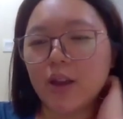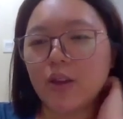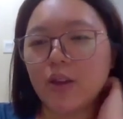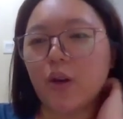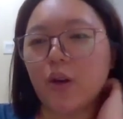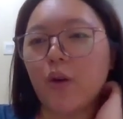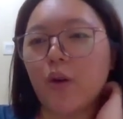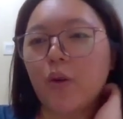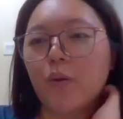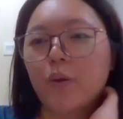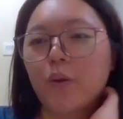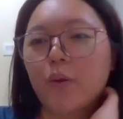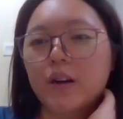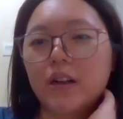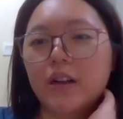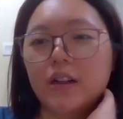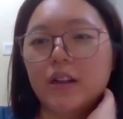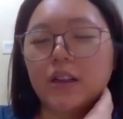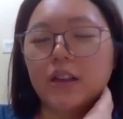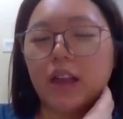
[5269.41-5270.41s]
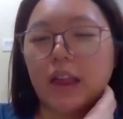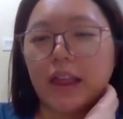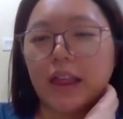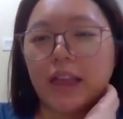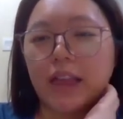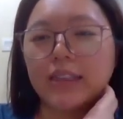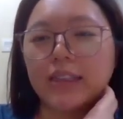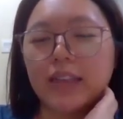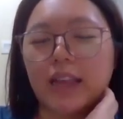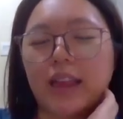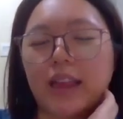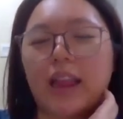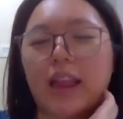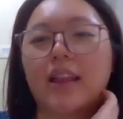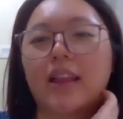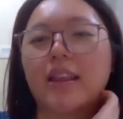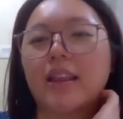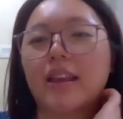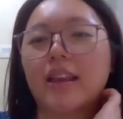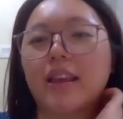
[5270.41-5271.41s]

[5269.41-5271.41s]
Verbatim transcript: your whole world and things like that.